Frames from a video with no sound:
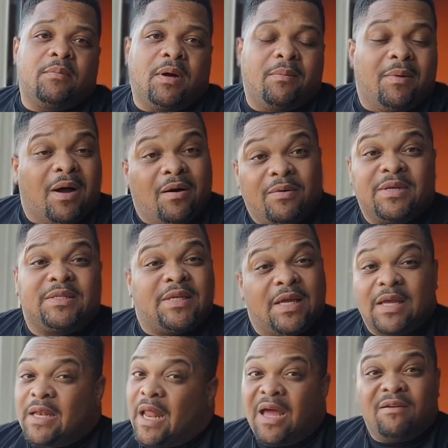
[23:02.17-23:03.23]
Mama always
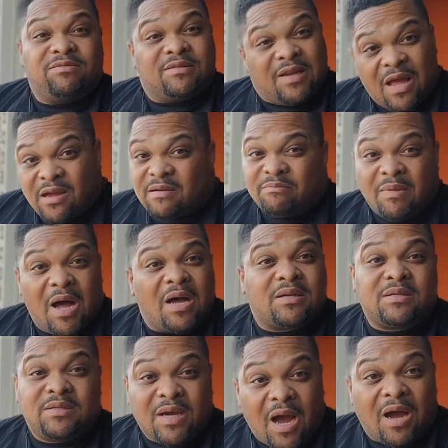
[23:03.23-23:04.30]
said, life is like a
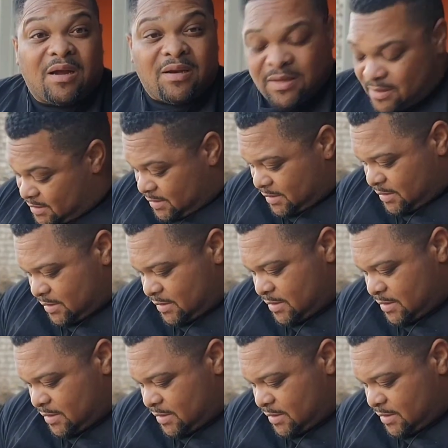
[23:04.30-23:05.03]
box of chocolates.